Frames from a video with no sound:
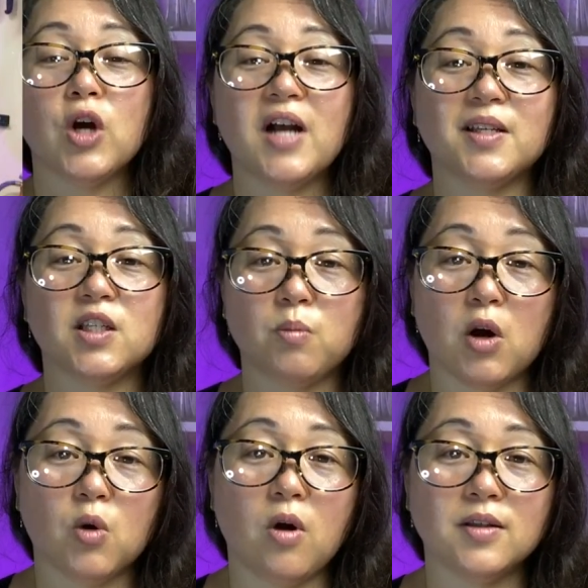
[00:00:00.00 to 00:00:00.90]
has a
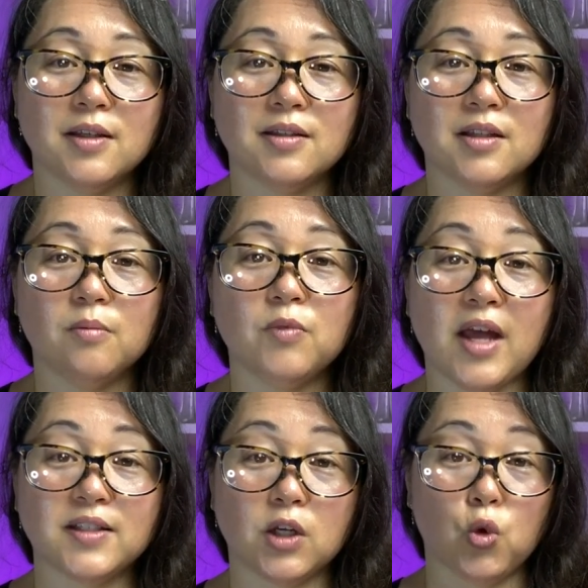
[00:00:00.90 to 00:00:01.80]
smart wall system that
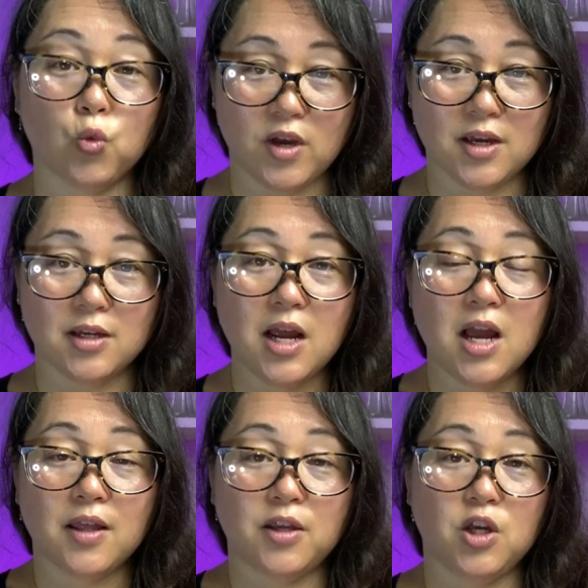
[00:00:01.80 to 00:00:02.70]
has a grid
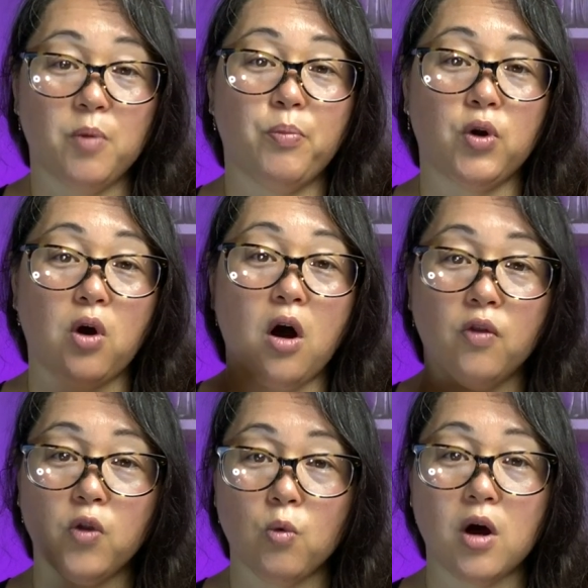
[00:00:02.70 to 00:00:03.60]
that you can put
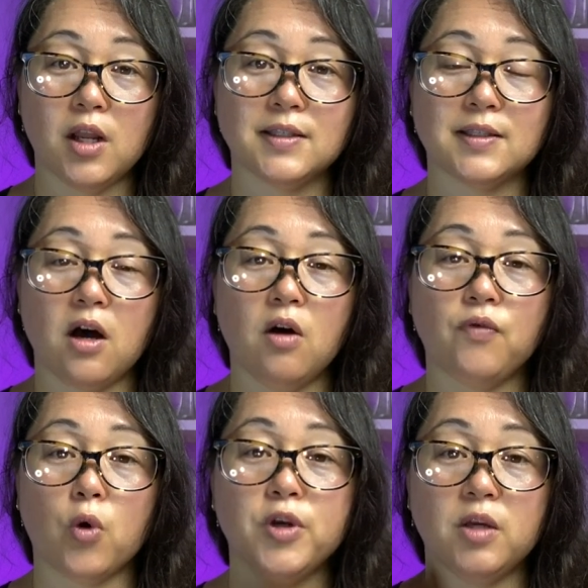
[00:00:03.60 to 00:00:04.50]
on the wall itself
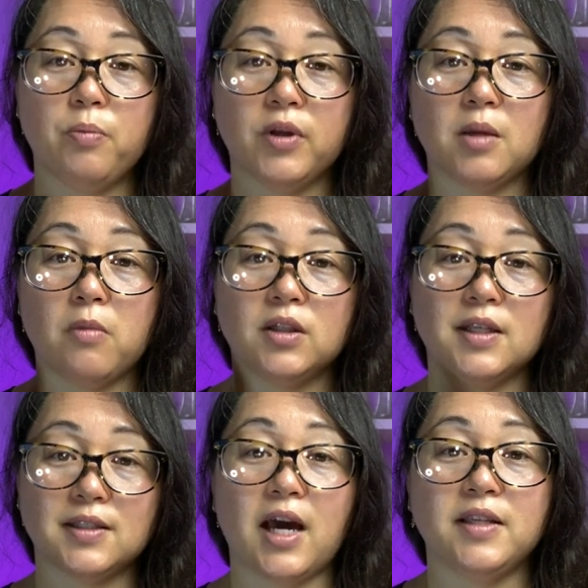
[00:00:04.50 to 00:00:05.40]
or you can put them on the
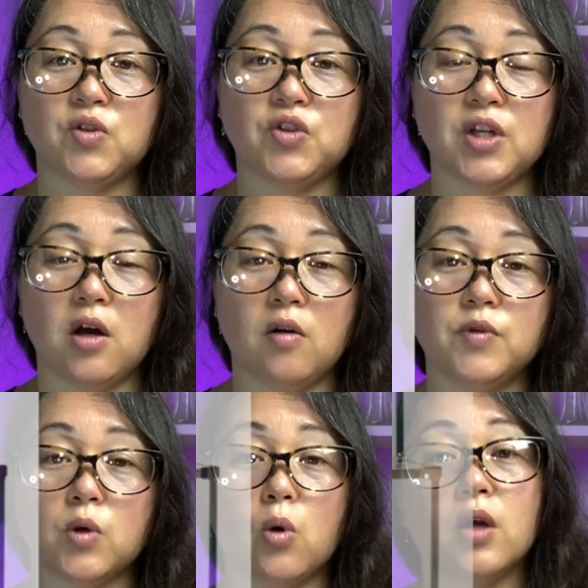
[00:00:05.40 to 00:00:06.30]
sides of
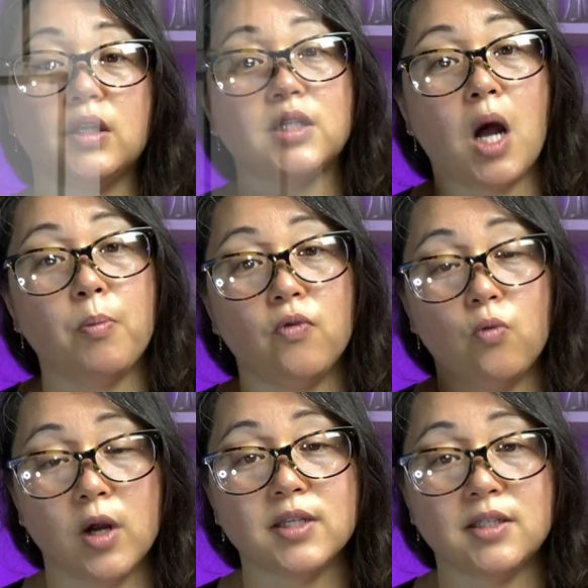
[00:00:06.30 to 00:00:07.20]
shelves or on the top of
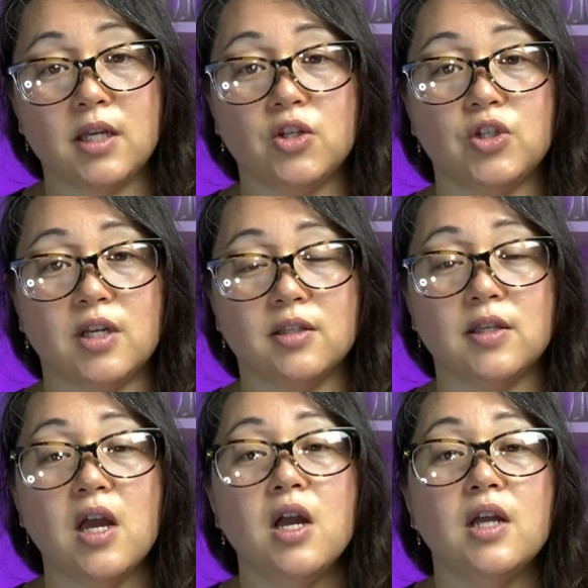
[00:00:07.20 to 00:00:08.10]
workstations.
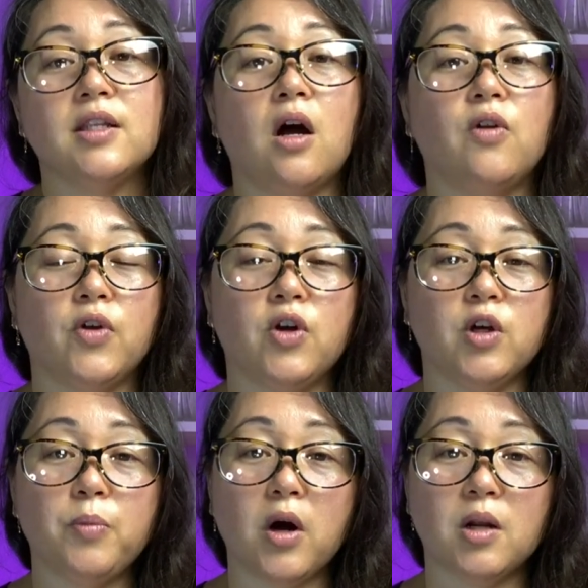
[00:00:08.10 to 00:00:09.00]
Now the
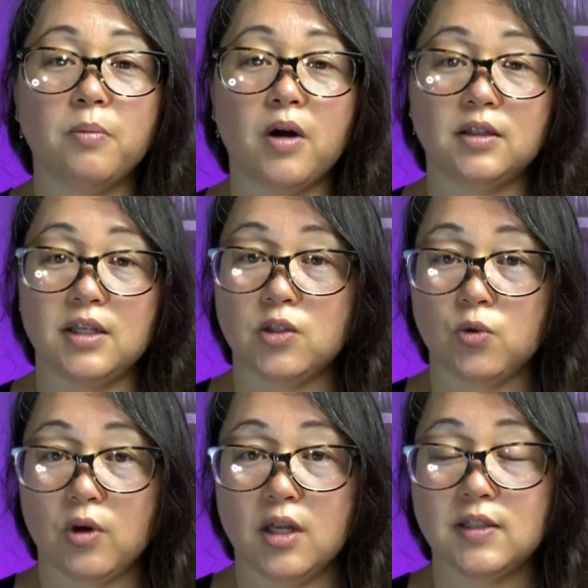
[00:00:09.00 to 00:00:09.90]
good part about these
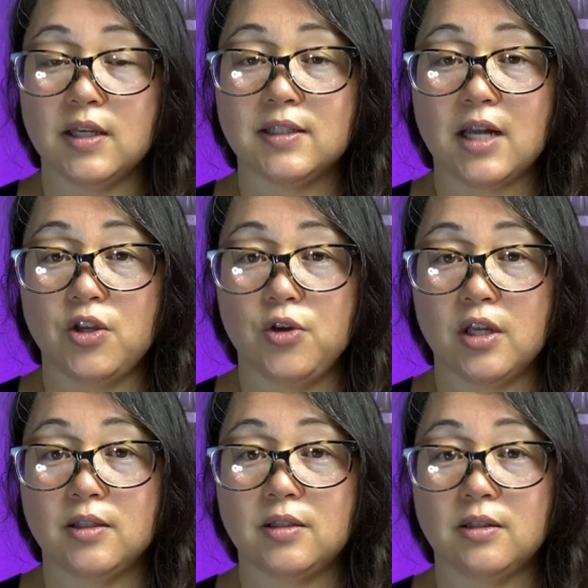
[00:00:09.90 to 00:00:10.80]
grids is that you
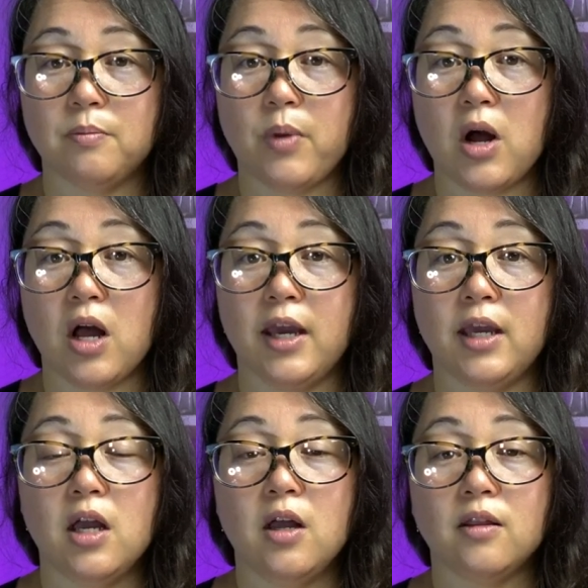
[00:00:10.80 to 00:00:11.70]
can buy
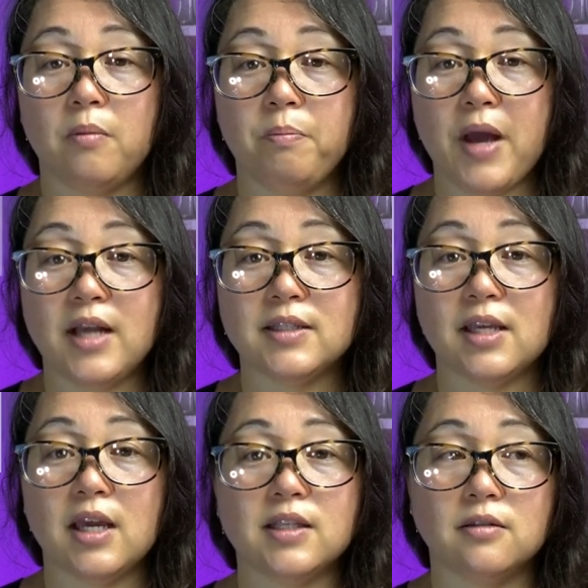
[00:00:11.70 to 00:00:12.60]
the
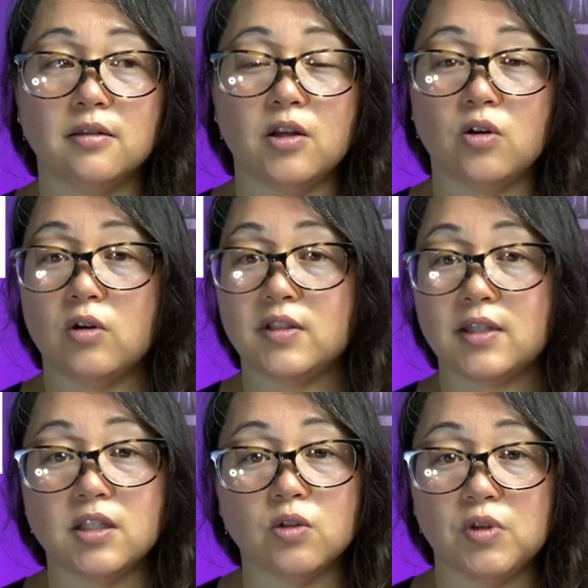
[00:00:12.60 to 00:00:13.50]
baskets, little
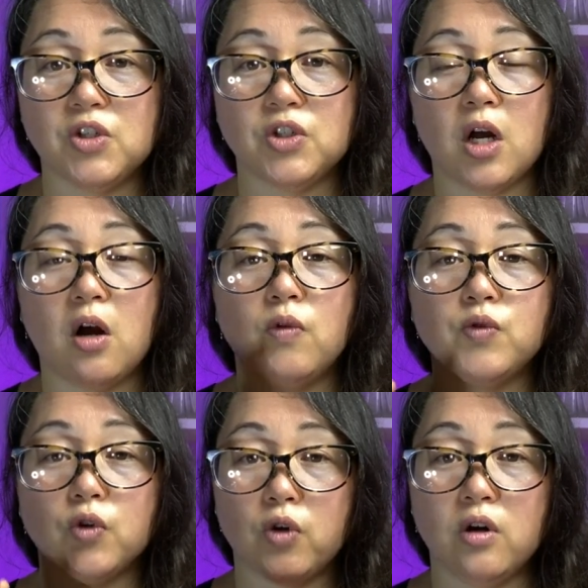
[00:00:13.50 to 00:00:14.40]
accessory shelves
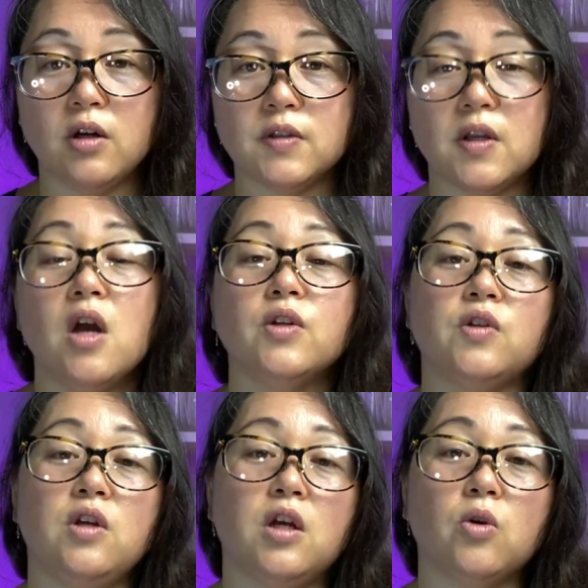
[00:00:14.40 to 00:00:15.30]
or the hooks
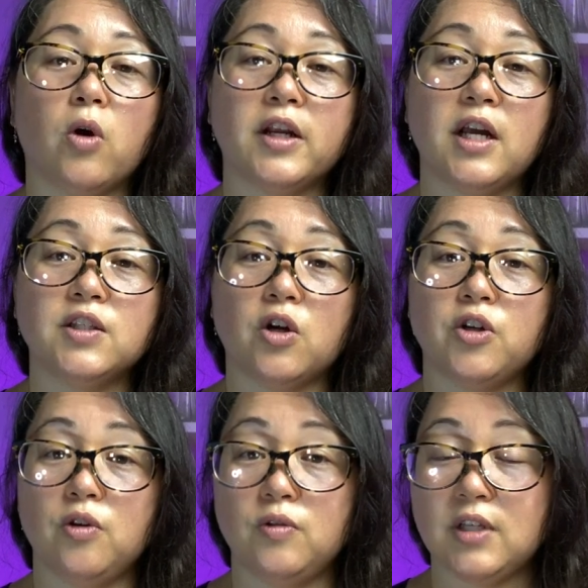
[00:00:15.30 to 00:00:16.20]
so you can organize all
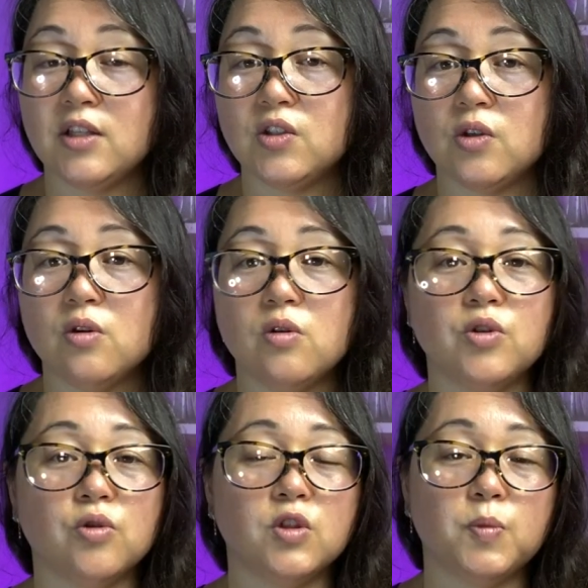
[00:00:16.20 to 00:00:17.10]
your utensils,
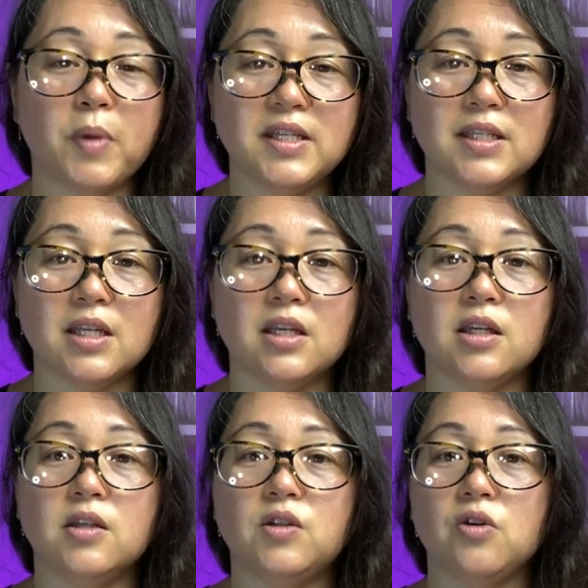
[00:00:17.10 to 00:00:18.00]
your
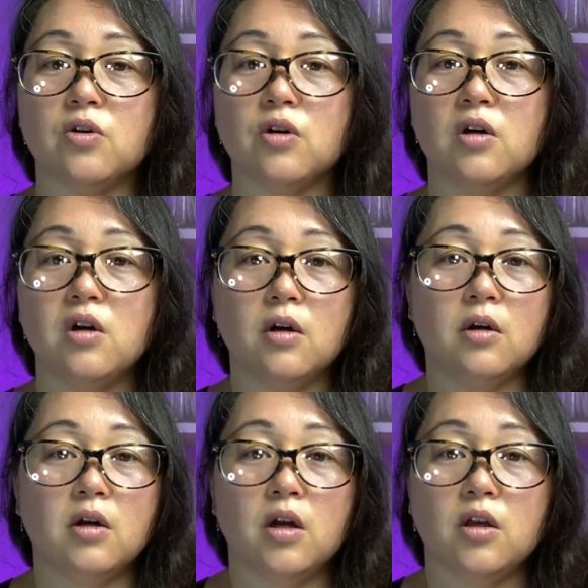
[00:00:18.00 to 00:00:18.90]
spices, your,
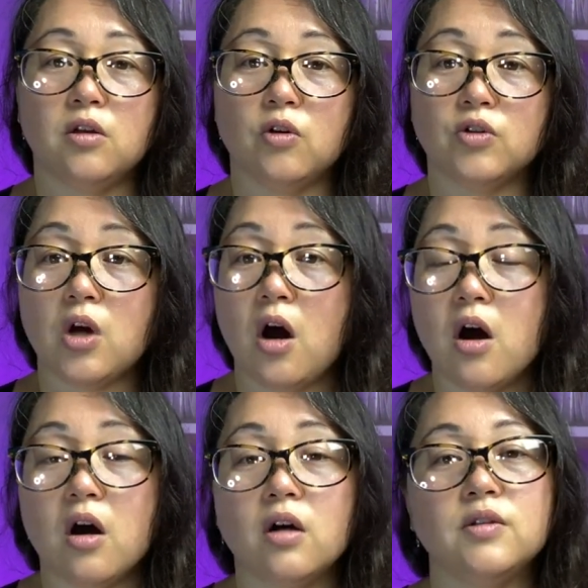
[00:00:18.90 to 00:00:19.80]
your
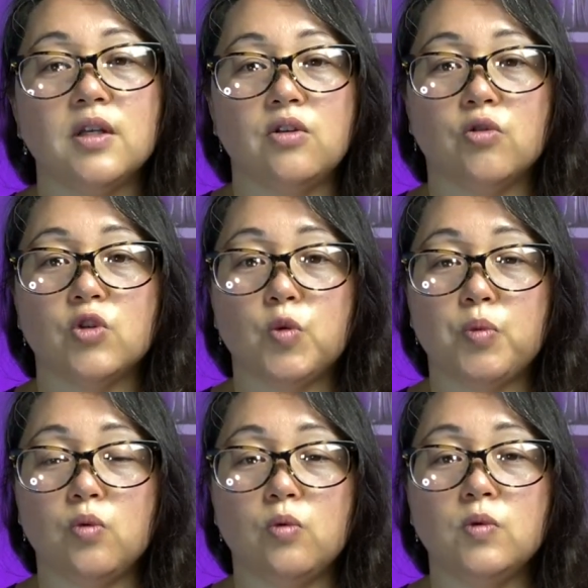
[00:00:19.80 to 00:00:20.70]
tongs and your
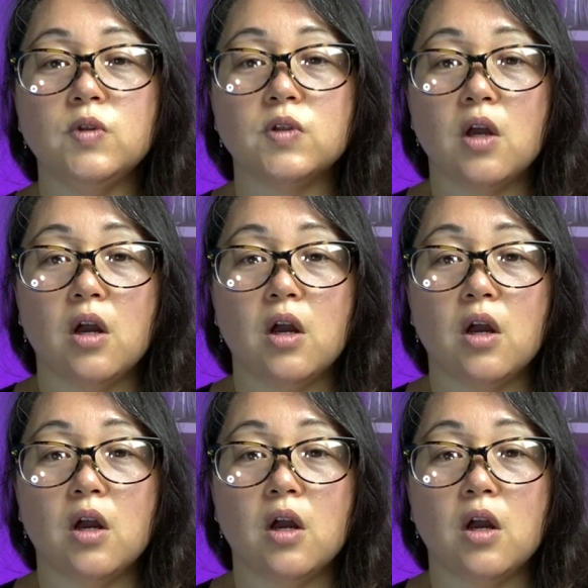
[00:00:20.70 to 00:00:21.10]
spoons